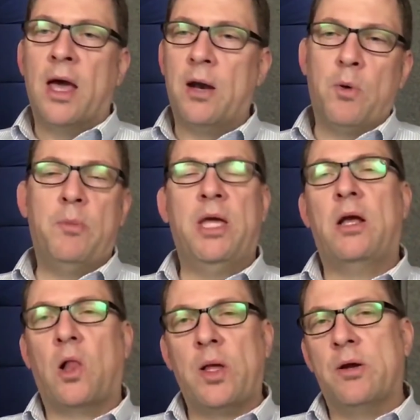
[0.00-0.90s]
And I want to be
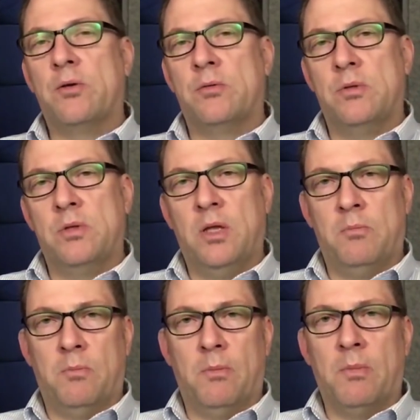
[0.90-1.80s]
clear
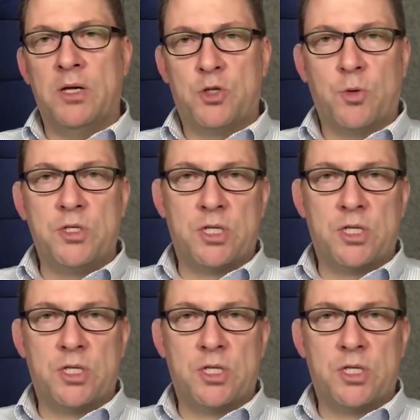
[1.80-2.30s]
that my choice